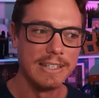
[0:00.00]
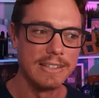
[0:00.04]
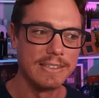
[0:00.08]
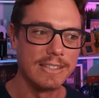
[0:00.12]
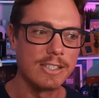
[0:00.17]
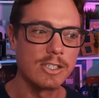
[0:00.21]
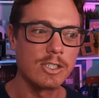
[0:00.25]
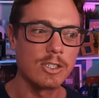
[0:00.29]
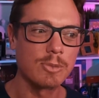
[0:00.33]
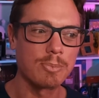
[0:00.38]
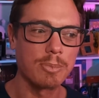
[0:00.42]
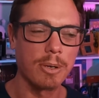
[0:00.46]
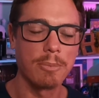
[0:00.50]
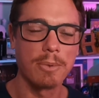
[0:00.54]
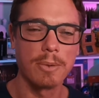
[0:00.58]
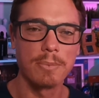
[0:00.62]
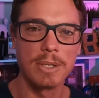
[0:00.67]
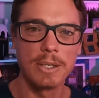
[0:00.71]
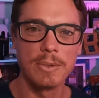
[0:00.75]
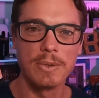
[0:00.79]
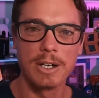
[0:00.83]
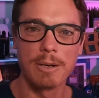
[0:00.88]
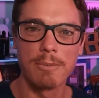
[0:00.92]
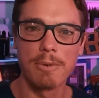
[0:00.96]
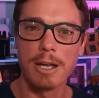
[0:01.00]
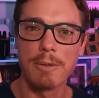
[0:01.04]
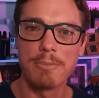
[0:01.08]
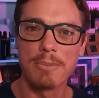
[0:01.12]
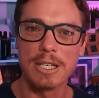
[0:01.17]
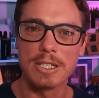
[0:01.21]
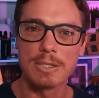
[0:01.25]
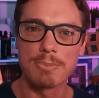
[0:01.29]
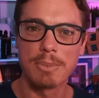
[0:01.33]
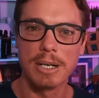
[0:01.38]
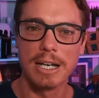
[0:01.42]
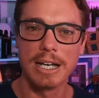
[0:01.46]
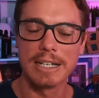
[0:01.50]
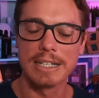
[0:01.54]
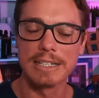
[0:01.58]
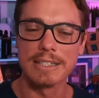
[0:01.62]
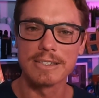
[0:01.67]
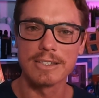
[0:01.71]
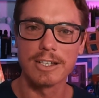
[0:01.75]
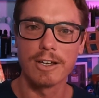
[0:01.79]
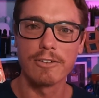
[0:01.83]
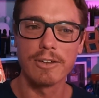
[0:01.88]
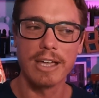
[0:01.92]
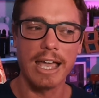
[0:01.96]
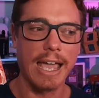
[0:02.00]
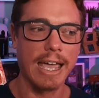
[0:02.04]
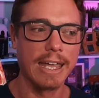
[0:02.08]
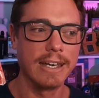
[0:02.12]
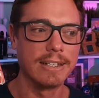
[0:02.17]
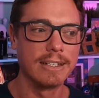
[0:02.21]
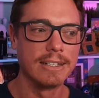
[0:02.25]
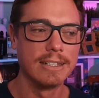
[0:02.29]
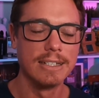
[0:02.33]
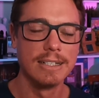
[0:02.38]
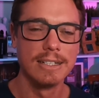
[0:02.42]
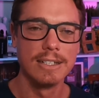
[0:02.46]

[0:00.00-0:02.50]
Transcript: this is probably one of my best bargains I've had